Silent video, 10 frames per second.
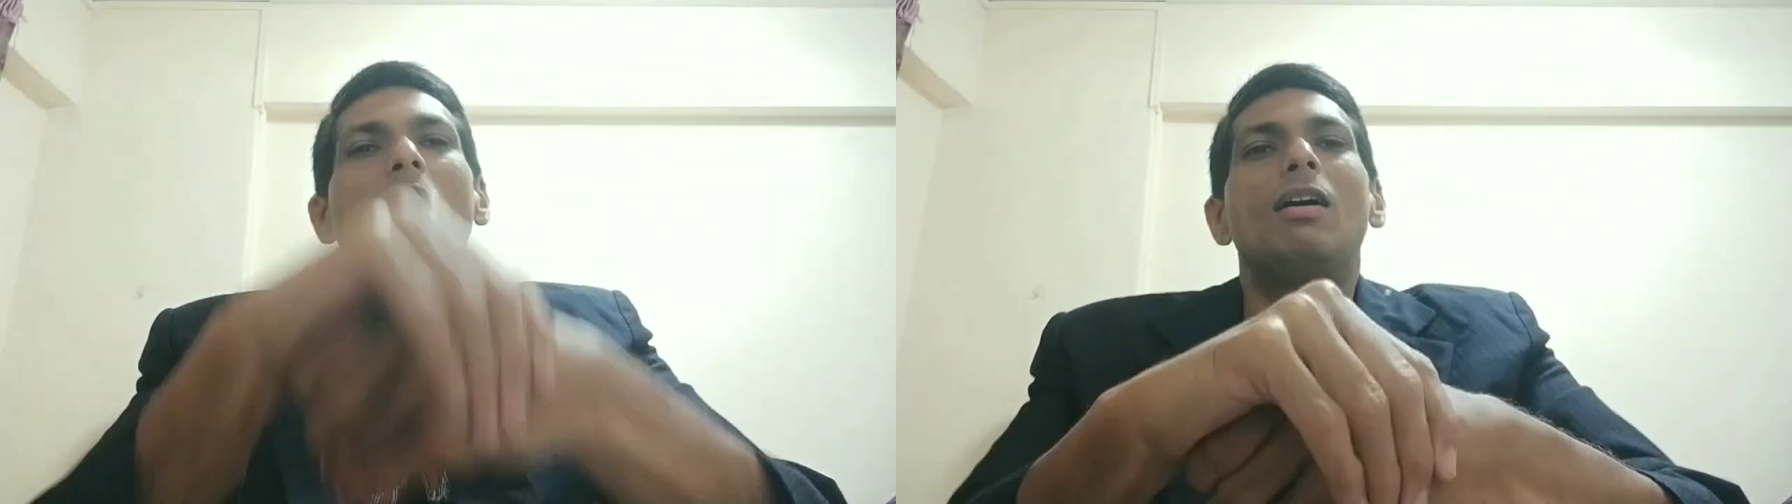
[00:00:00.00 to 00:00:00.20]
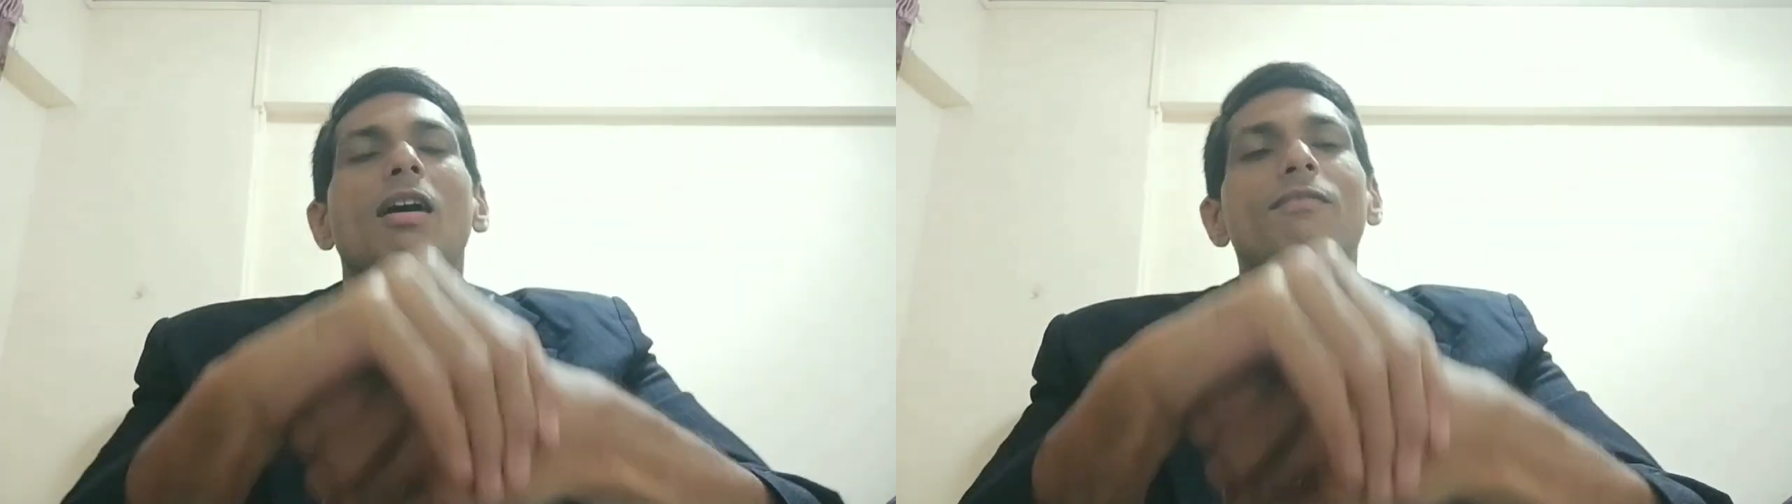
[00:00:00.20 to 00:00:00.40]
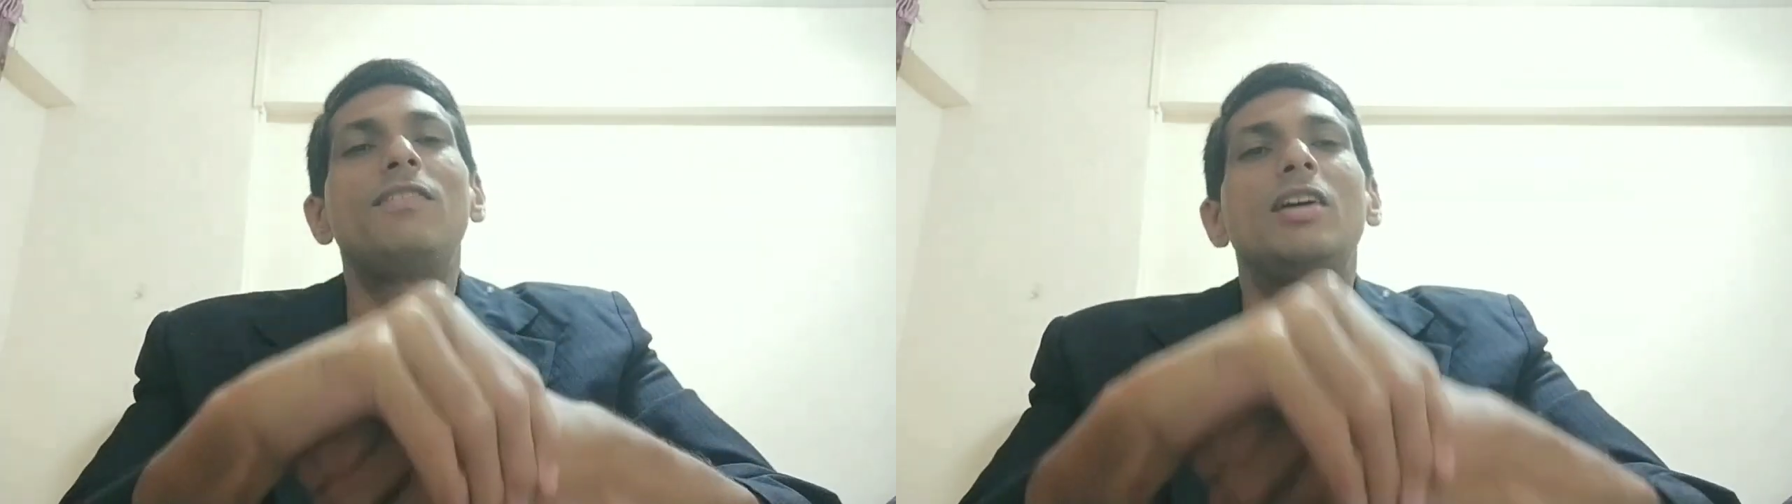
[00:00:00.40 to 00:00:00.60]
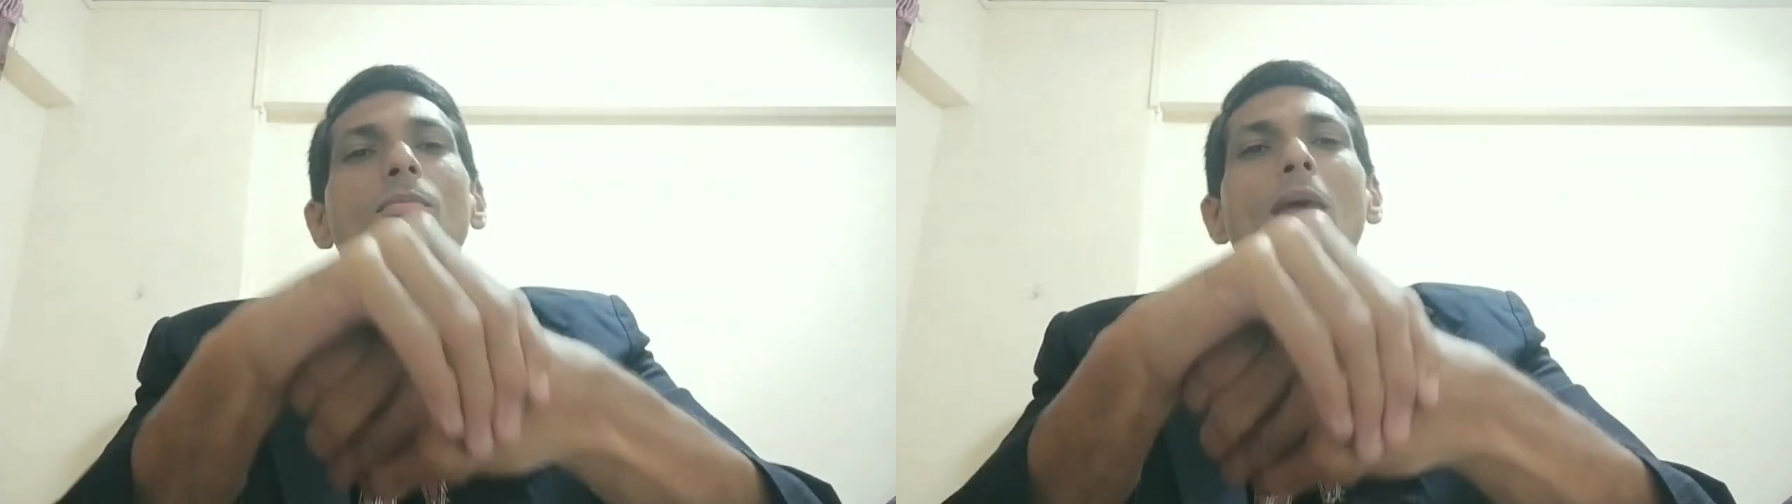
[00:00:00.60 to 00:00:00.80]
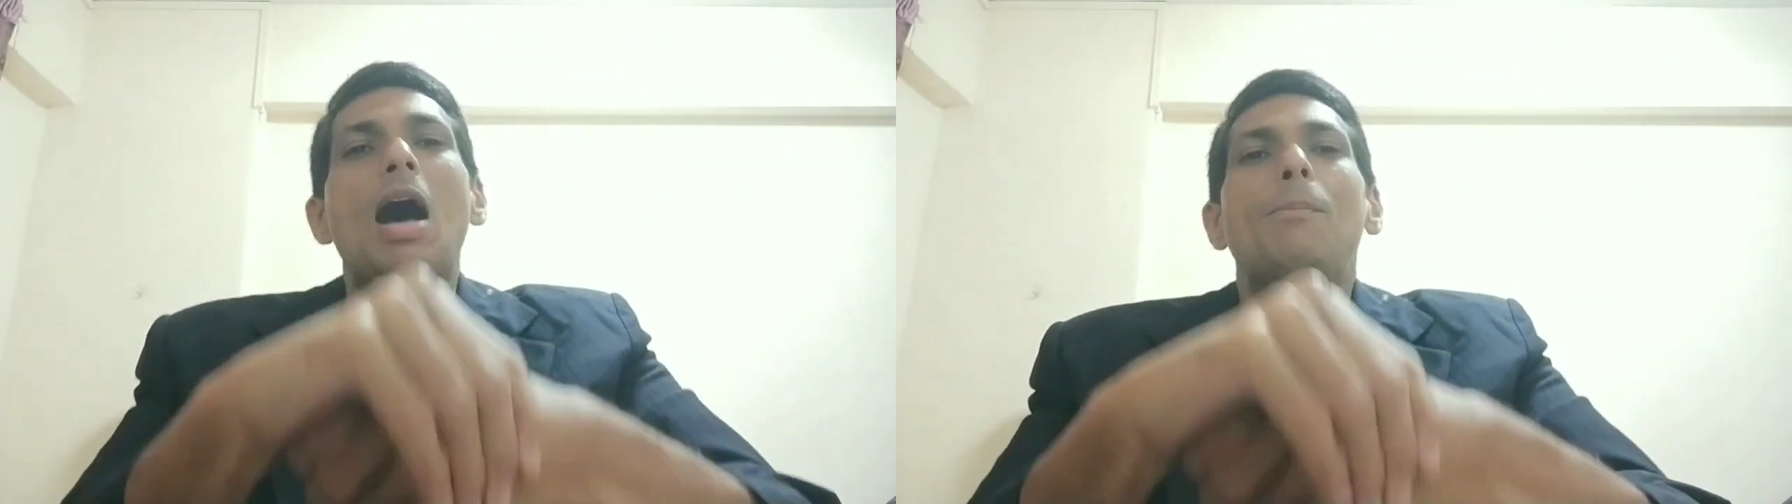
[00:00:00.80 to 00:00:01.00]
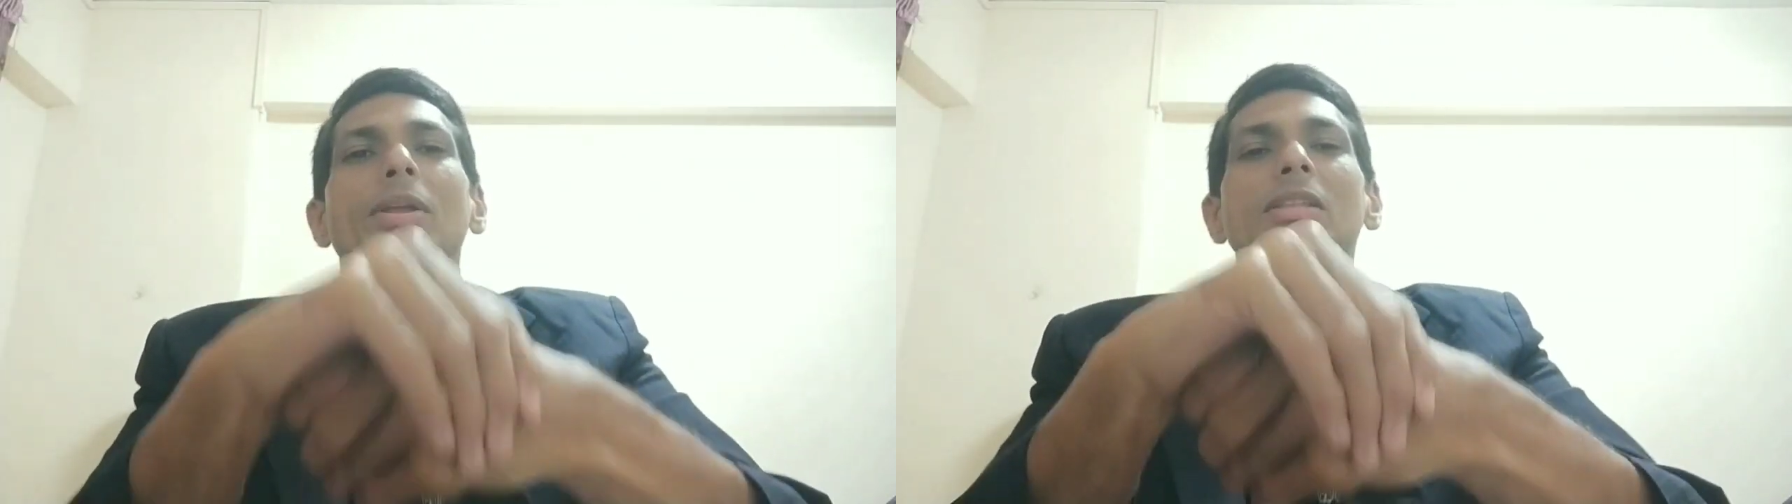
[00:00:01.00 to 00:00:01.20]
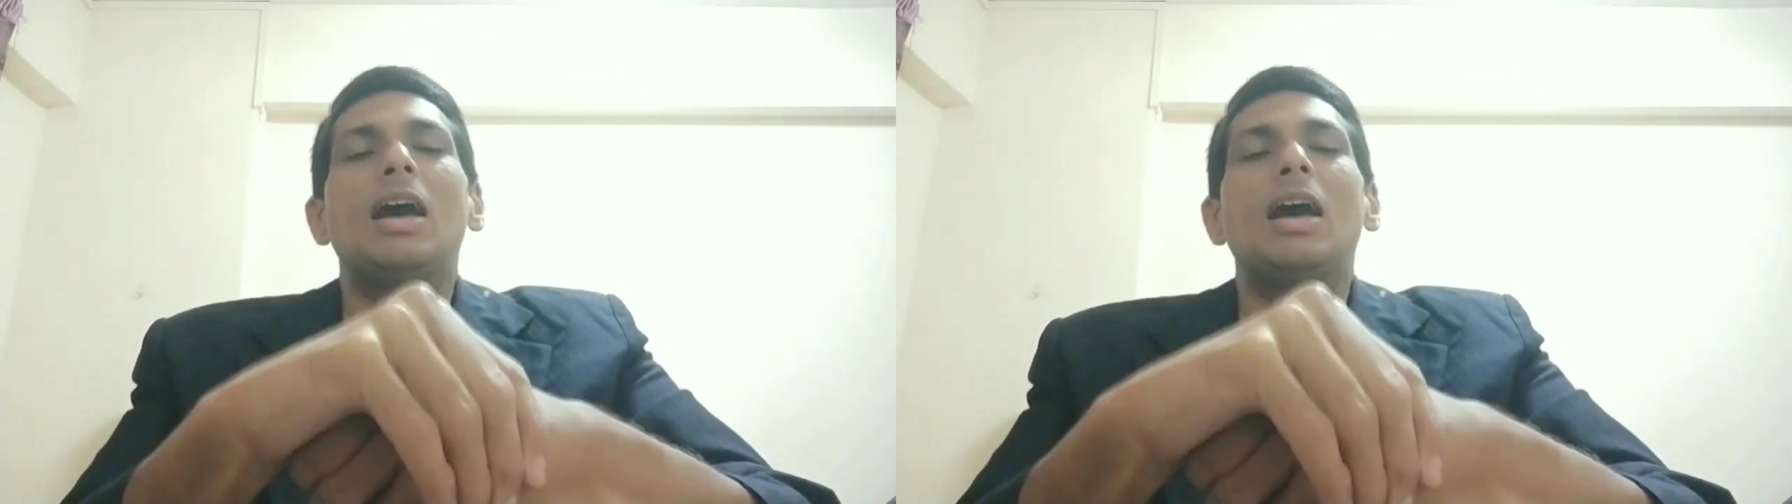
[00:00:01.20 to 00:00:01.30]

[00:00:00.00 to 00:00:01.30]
a firm up and